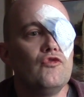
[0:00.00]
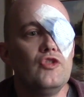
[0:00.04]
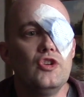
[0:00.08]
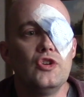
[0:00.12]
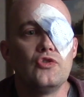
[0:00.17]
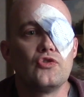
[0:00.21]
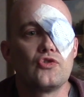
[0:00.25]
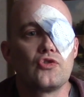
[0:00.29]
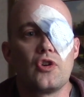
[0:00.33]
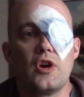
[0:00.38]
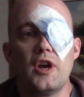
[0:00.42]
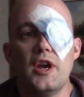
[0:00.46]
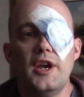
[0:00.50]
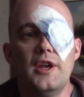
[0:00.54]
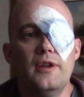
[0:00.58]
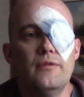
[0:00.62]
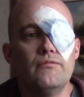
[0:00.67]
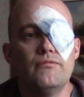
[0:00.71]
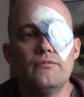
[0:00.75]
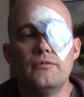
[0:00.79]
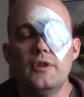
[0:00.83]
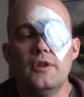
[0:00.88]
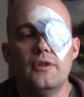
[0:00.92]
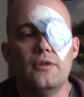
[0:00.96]
feels great.
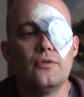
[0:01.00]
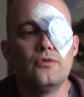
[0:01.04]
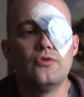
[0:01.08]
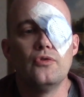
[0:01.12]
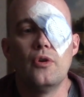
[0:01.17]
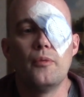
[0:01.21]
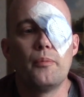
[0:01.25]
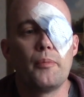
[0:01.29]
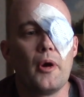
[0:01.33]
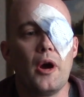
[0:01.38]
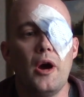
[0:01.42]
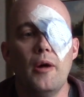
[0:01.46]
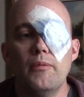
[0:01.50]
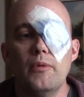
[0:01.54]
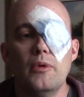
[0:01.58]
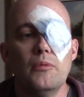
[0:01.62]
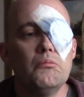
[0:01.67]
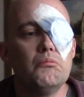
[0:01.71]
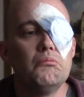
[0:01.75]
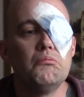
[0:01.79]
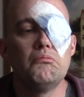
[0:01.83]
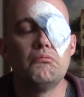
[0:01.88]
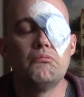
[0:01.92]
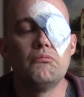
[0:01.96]
There's no
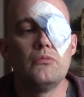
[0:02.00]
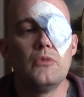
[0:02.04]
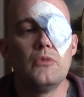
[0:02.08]
problem.